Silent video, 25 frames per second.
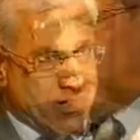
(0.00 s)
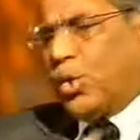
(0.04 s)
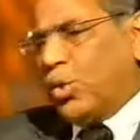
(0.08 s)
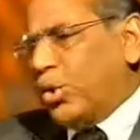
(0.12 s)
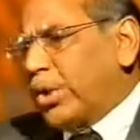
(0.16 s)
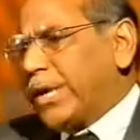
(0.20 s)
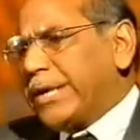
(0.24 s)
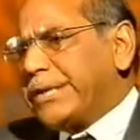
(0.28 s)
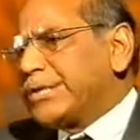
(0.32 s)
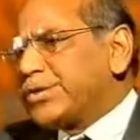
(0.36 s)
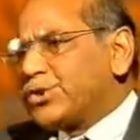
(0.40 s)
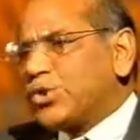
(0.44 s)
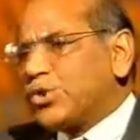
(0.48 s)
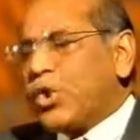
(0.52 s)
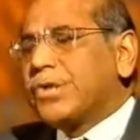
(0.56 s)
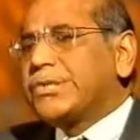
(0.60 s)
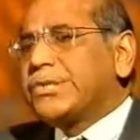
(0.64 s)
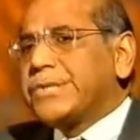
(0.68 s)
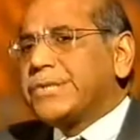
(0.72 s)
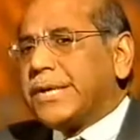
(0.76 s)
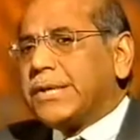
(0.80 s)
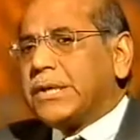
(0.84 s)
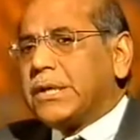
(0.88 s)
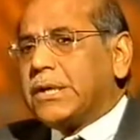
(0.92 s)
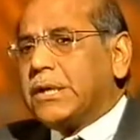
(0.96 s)
No, it is
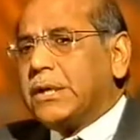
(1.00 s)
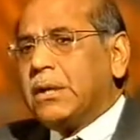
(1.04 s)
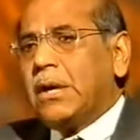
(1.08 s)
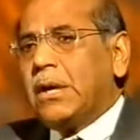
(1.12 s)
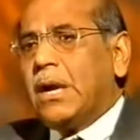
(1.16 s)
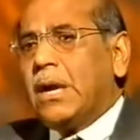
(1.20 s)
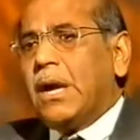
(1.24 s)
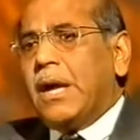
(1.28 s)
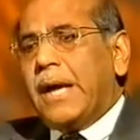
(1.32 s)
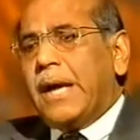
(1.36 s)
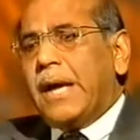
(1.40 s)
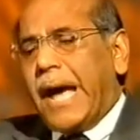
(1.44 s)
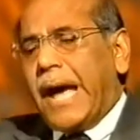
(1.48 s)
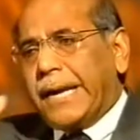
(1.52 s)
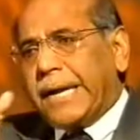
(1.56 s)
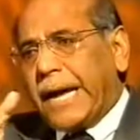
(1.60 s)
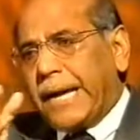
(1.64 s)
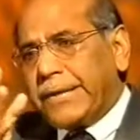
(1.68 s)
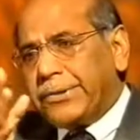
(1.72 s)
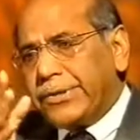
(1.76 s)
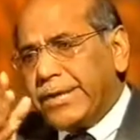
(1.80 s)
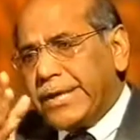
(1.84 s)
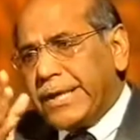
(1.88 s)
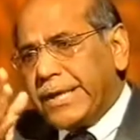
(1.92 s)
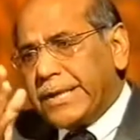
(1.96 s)
not settled. And
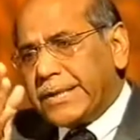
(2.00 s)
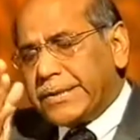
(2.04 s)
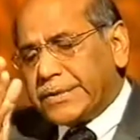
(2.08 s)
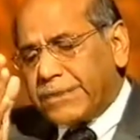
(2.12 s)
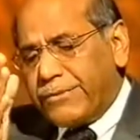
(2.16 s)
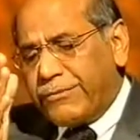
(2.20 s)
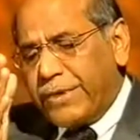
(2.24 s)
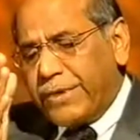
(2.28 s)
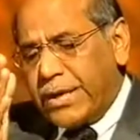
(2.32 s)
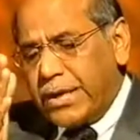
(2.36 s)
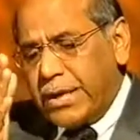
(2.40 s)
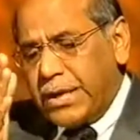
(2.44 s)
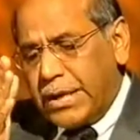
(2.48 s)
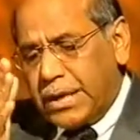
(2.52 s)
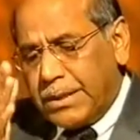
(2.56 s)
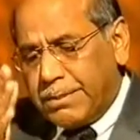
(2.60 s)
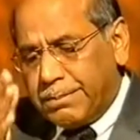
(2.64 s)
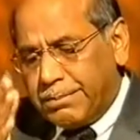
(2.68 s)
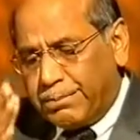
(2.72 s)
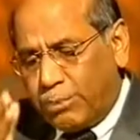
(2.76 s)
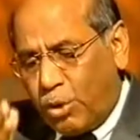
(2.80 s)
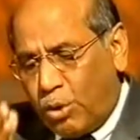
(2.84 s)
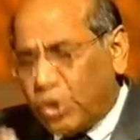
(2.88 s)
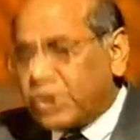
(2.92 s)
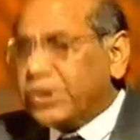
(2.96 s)
I think it is a very
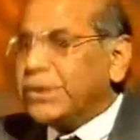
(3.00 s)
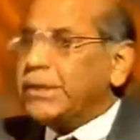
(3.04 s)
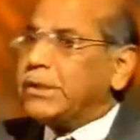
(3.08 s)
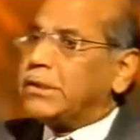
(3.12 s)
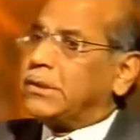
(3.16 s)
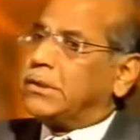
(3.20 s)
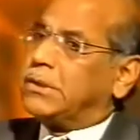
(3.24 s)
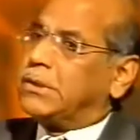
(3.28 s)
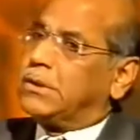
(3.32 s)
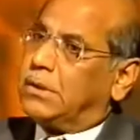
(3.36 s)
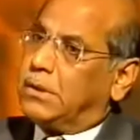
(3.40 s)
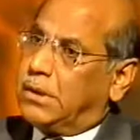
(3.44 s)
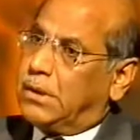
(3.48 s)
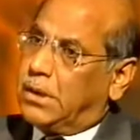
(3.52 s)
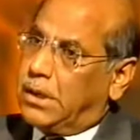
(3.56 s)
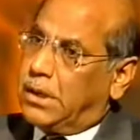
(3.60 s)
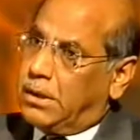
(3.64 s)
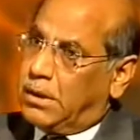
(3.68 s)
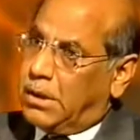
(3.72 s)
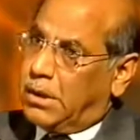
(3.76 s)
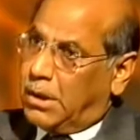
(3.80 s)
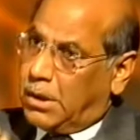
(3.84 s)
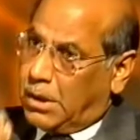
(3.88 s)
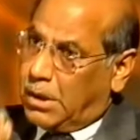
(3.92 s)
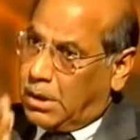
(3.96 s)
important
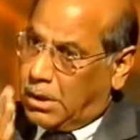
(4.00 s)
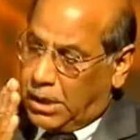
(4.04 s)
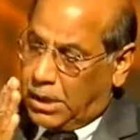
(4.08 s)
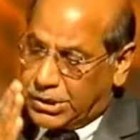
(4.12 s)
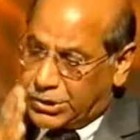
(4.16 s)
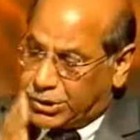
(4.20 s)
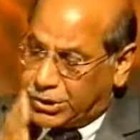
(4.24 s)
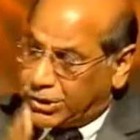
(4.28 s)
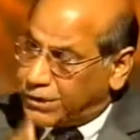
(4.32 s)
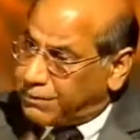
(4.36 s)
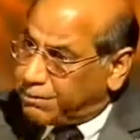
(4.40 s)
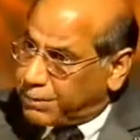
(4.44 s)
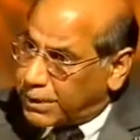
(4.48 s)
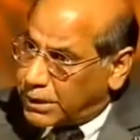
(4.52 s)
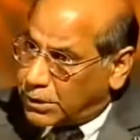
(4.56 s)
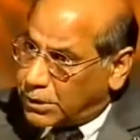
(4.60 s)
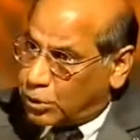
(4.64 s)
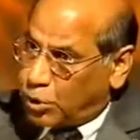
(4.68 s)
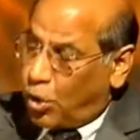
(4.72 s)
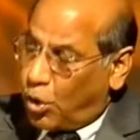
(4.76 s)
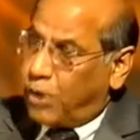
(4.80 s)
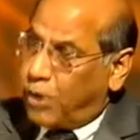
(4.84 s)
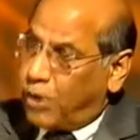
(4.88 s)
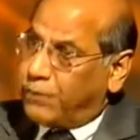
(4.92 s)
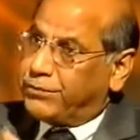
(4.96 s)

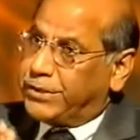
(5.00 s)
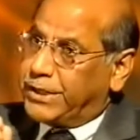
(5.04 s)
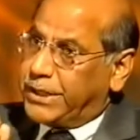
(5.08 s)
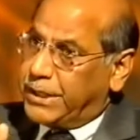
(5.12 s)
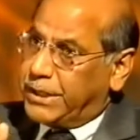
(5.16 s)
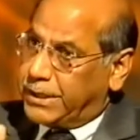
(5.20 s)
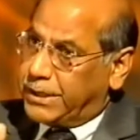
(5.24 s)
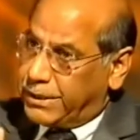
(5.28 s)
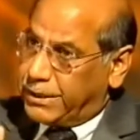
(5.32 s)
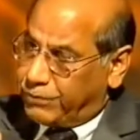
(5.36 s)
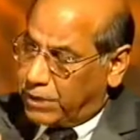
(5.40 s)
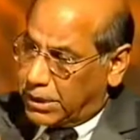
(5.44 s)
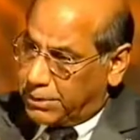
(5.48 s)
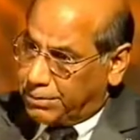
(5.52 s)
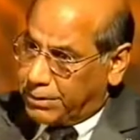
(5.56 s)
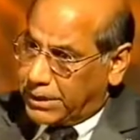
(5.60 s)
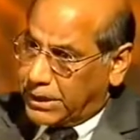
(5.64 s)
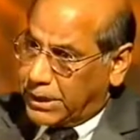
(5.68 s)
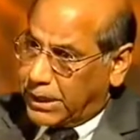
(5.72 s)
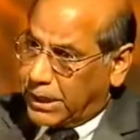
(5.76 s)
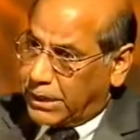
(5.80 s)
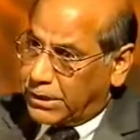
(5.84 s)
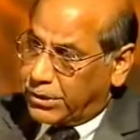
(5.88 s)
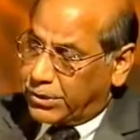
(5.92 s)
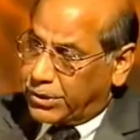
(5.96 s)
achievement of the
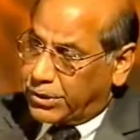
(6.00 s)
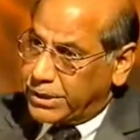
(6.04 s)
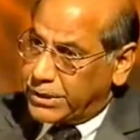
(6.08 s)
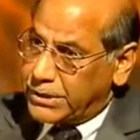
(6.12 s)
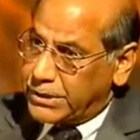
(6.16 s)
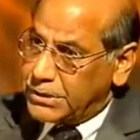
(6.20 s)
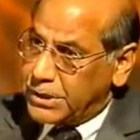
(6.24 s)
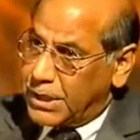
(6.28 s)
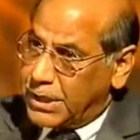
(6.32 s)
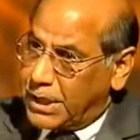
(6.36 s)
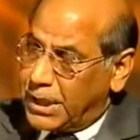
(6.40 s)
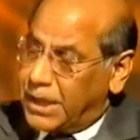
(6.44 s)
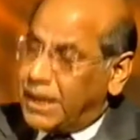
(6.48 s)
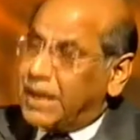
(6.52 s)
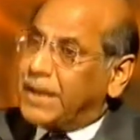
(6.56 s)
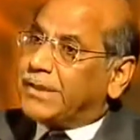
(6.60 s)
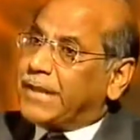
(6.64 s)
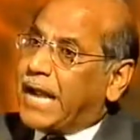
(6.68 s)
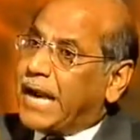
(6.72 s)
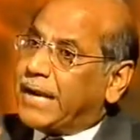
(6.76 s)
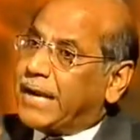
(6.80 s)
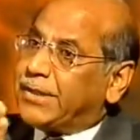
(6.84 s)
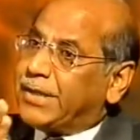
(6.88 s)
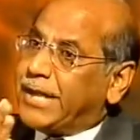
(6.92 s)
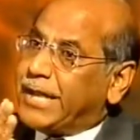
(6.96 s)
developing countries
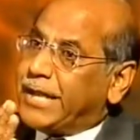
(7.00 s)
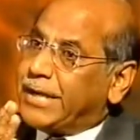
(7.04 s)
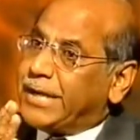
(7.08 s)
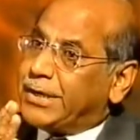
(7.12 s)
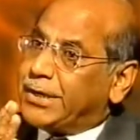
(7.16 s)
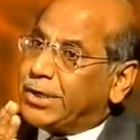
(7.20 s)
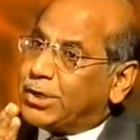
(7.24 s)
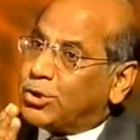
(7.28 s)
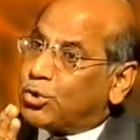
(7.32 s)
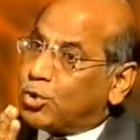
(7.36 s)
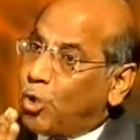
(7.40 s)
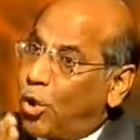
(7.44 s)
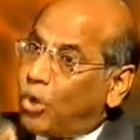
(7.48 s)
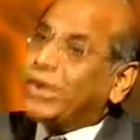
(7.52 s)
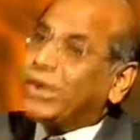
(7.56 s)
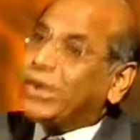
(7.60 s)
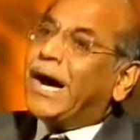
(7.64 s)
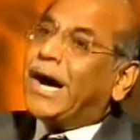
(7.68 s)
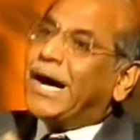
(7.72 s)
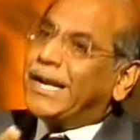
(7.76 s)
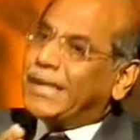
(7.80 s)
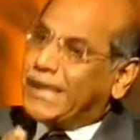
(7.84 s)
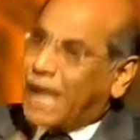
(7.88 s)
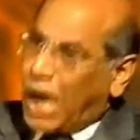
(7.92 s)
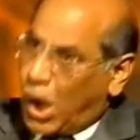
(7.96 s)
that they did
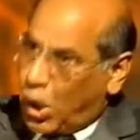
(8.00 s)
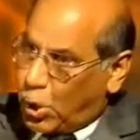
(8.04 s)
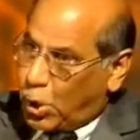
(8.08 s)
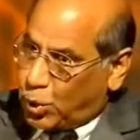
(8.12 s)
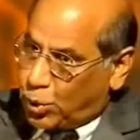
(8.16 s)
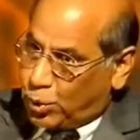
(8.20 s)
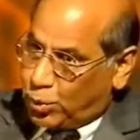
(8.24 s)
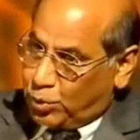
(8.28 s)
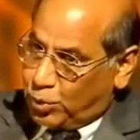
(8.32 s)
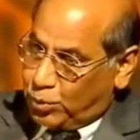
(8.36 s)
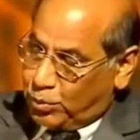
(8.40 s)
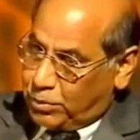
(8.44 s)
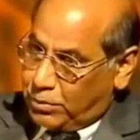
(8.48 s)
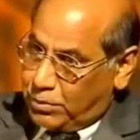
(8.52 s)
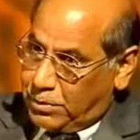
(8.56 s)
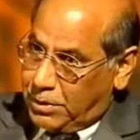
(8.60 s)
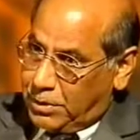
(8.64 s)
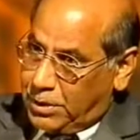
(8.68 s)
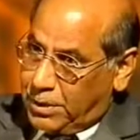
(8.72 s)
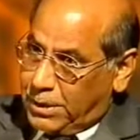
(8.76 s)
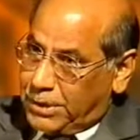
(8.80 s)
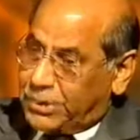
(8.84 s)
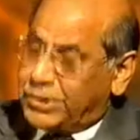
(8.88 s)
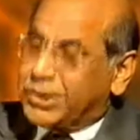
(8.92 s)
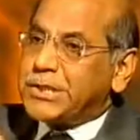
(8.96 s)
not allow
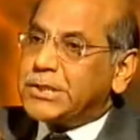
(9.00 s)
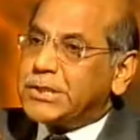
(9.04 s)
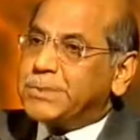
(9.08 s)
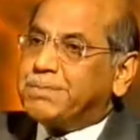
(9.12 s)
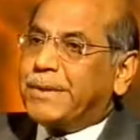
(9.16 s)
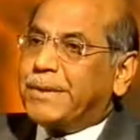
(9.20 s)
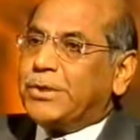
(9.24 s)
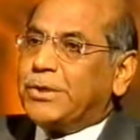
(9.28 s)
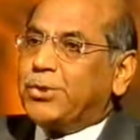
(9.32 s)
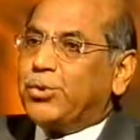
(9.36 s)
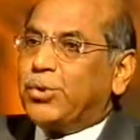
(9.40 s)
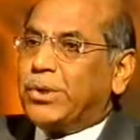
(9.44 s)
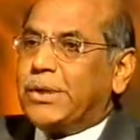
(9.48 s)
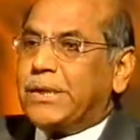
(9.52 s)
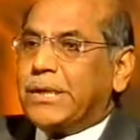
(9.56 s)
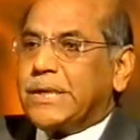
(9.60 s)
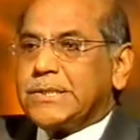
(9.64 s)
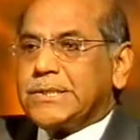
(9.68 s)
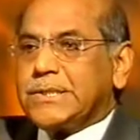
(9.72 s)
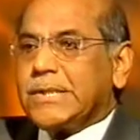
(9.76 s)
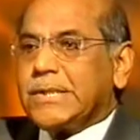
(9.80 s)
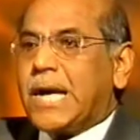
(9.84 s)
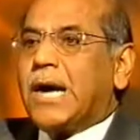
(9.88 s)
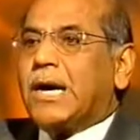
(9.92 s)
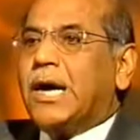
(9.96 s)
this
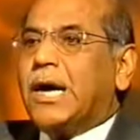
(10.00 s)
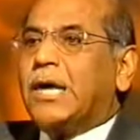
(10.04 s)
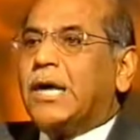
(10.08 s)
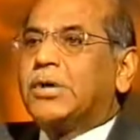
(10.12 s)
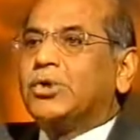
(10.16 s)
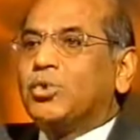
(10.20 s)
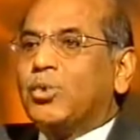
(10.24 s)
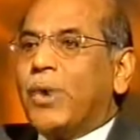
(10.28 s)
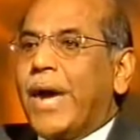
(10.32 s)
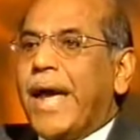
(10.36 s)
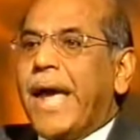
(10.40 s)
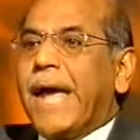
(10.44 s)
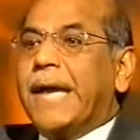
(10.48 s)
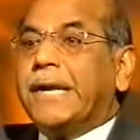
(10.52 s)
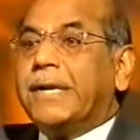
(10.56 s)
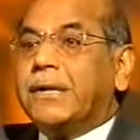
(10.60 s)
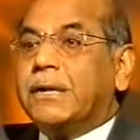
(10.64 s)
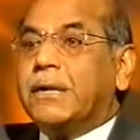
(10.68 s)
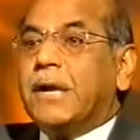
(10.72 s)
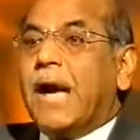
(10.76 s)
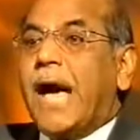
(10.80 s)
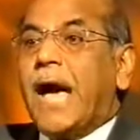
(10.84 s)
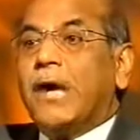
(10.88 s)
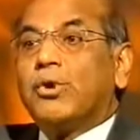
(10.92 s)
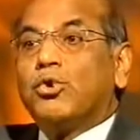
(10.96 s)
particular saga to
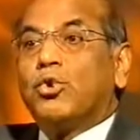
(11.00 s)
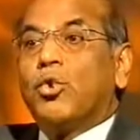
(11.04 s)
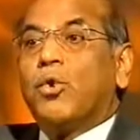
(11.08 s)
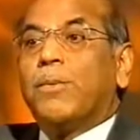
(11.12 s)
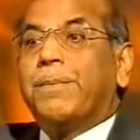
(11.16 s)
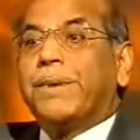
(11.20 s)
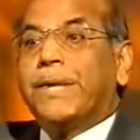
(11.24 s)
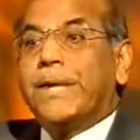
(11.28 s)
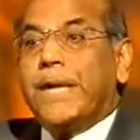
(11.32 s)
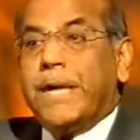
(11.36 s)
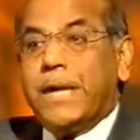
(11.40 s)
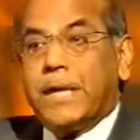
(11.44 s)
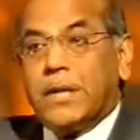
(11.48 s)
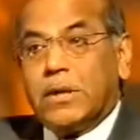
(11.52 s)
end at Copenhagen.